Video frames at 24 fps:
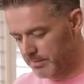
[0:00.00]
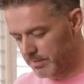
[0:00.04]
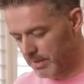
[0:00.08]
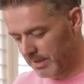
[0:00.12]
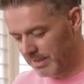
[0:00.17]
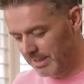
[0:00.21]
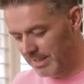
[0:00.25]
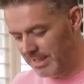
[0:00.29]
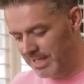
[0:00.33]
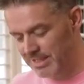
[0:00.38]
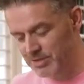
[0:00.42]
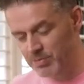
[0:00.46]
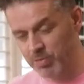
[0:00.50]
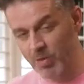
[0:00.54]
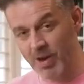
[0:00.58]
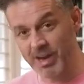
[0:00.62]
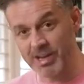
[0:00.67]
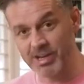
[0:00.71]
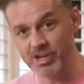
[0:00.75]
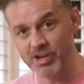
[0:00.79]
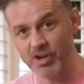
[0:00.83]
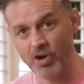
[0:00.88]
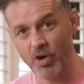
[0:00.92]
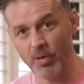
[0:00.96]
I think that's why
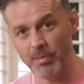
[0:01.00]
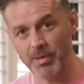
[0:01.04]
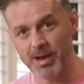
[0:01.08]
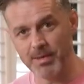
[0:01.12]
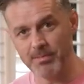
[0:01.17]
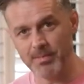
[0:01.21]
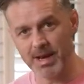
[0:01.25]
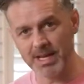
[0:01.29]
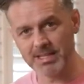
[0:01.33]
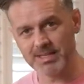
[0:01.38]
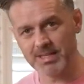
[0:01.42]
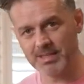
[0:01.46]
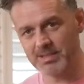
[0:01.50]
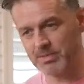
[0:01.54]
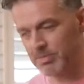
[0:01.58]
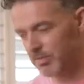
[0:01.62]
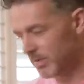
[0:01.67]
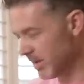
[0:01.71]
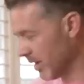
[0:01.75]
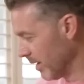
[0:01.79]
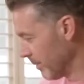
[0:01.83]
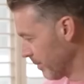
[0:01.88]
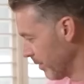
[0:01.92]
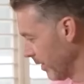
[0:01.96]
nobody messes
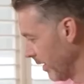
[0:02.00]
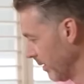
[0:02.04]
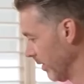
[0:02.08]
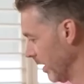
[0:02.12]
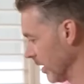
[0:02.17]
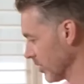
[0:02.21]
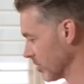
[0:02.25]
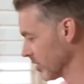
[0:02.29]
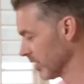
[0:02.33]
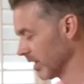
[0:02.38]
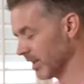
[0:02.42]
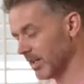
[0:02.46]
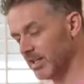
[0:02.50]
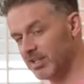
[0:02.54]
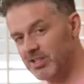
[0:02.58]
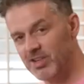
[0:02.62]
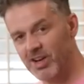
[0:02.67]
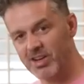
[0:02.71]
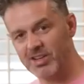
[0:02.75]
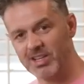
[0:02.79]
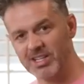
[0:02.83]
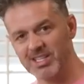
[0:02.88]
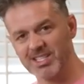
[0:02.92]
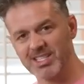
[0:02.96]
with it pretty much. Like, you
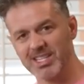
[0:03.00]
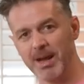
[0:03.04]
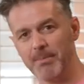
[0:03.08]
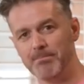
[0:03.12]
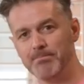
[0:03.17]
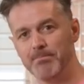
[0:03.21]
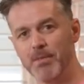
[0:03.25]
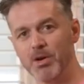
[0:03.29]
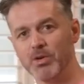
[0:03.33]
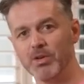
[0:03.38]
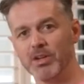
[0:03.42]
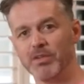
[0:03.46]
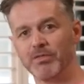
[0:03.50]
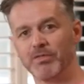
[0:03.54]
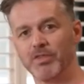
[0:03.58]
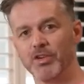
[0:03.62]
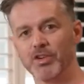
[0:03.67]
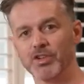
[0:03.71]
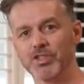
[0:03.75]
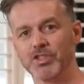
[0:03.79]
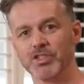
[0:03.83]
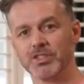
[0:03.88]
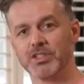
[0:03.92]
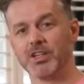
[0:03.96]
know you see a million
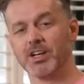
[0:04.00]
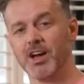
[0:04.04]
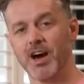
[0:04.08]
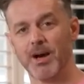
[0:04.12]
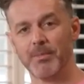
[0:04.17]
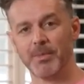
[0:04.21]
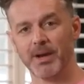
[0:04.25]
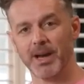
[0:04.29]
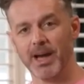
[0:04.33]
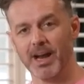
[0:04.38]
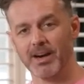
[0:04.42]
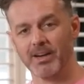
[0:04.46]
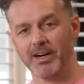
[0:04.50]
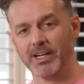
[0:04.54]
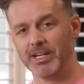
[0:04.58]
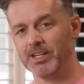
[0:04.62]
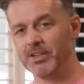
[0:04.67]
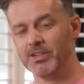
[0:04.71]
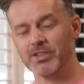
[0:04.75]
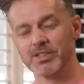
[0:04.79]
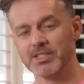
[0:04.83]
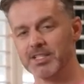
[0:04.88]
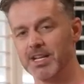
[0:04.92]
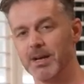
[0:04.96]
versions of carbonara, you
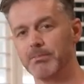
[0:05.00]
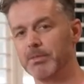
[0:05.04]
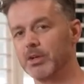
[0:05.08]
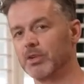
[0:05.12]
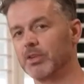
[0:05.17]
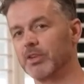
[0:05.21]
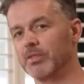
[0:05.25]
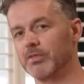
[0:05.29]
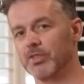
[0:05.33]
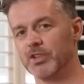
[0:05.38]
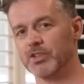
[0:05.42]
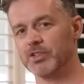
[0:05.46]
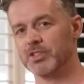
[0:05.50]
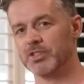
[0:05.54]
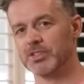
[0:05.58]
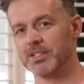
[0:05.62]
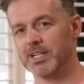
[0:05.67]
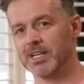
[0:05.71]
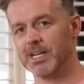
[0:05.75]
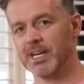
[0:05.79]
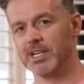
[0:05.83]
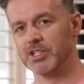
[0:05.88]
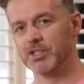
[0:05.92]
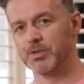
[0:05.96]
don't see a million versions
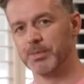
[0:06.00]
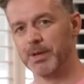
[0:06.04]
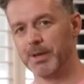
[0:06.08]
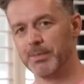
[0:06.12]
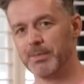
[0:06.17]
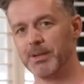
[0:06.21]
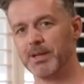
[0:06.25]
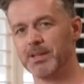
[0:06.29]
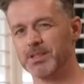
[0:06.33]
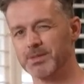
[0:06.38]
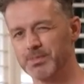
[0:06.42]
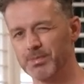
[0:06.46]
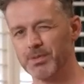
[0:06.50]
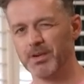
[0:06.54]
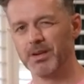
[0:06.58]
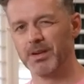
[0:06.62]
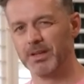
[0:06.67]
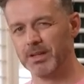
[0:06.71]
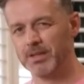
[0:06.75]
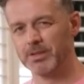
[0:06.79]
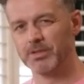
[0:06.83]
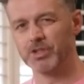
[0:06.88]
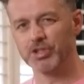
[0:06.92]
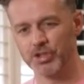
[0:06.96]
of cacio pepe. It's
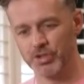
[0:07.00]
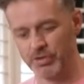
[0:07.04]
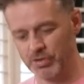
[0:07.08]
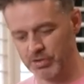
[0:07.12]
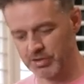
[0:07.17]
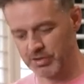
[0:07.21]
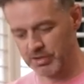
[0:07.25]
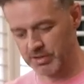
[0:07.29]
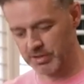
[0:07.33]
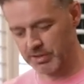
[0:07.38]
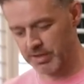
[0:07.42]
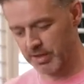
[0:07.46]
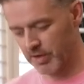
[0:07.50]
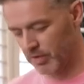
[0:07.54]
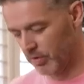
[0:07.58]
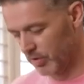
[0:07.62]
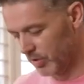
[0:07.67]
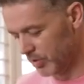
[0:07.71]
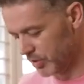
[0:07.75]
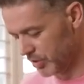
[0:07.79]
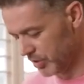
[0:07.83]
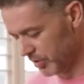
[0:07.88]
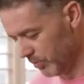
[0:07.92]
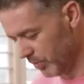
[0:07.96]
pretty true to the
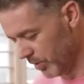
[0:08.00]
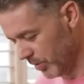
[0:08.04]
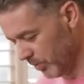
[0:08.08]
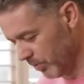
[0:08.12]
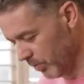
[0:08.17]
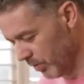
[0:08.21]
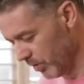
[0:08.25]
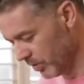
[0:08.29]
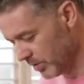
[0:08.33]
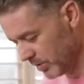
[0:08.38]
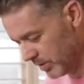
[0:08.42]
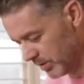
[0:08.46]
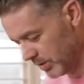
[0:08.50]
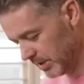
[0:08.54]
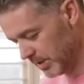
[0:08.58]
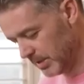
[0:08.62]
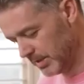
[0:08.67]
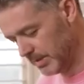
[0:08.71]
origin of what it was.